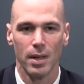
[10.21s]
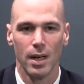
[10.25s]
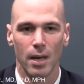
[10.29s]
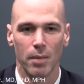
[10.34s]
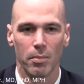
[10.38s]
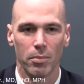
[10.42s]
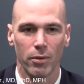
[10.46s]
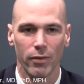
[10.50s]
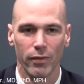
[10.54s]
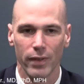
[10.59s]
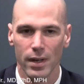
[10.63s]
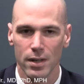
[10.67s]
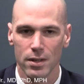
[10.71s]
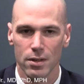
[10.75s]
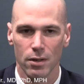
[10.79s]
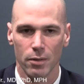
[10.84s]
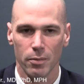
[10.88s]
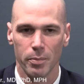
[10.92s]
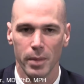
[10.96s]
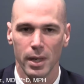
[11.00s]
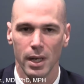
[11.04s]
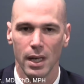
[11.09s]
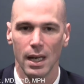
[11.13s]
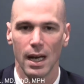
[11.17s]
I'm professor
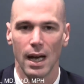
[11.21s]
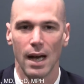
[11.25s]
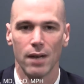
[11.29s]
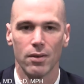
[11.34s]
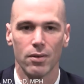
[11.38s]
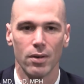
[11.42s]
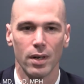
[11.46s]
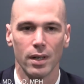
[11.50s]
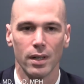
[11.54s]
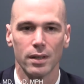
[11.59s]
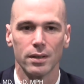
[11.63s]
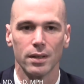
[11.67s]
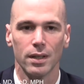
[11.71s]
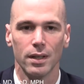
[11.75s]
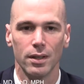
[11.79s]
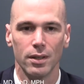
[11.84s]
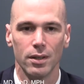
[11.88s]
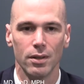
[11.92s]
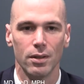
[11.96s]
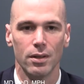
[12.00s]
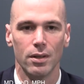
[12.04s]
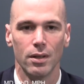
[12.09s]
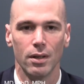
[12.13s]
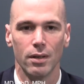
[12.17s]
of pediatrics at
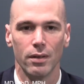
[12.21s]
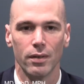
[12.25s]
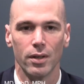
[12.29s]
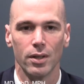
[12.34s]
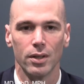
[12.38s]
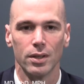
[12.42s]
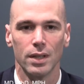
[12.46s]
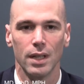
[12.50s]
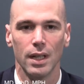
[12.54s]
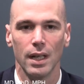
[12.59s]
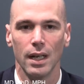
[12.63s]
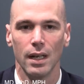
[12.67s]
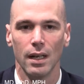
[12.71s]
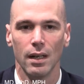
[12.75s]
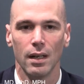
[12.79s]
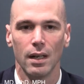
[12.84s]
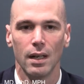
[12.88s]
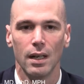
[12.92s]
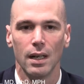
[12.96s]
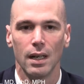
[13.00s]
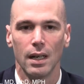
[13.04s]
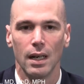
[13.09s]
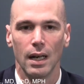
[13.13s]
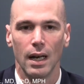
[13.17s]
Duke University,
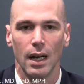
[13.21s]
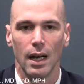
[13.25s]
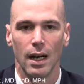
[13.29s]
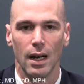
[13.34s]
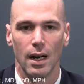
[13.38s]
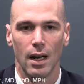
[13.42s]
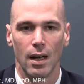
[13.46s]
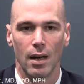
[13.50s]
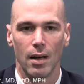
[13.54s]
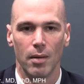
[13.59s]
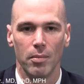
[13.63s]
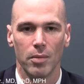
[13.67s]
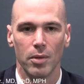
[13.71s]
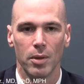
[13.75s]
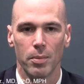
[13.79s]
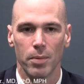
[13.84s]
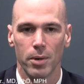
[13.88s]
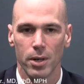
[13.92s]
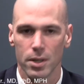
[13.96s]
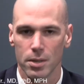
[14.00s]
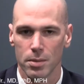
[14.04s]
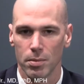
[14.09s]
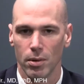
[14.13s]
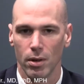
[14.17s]
and I'm the
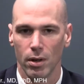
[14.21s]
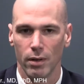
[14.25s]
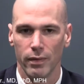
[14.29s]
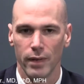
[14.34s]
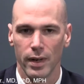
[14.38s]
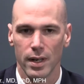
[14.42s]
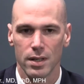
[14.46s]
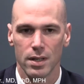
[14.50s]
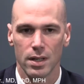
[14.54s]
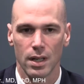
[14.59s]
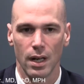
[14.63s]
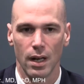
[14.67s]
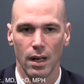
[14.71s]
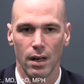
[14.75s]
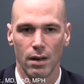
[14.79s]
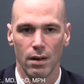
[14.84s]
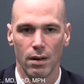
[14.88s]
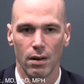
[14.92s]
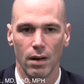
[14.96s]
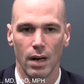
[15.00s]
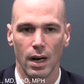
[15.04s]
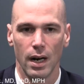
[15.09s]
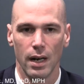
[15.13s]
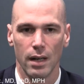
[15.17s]
principal
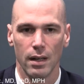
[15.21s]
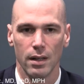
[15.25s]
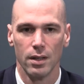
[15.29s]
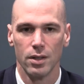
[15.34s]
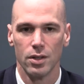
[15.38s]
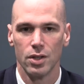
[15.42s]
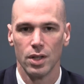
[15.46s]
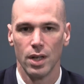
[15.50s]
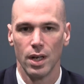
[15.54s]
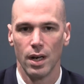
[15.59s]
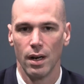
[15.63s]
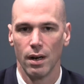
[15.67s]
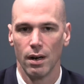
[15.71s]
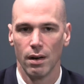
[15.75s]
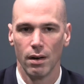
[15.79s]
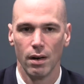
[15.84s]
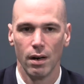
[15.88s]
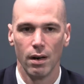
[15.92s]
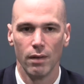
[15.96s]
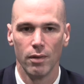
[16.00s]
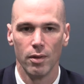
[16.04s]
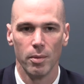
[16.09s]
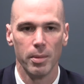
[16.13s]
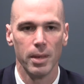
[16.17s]
investigator and the chair
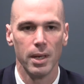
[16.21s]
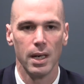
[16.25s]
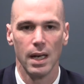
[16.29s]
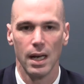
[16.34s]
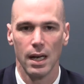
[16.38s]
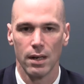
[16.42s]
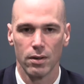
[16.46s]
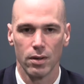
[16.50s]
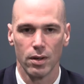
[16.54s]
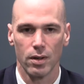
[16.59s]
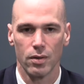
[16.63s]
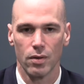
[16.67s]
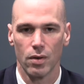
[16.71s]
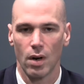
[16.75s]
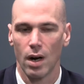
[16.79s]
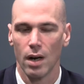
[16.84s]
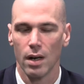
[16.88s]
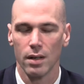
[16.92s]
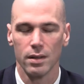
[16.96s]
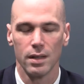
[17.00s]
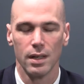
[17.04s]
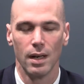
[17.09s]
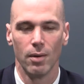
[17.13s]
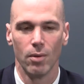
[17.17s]
of the Pediatric
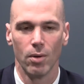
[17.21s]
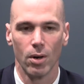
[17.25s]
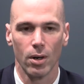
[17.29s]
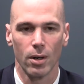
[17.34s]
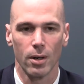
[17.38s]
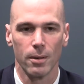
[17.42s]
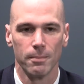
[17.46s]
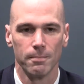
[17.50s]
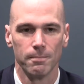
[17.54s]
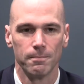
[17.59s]
Trials Network.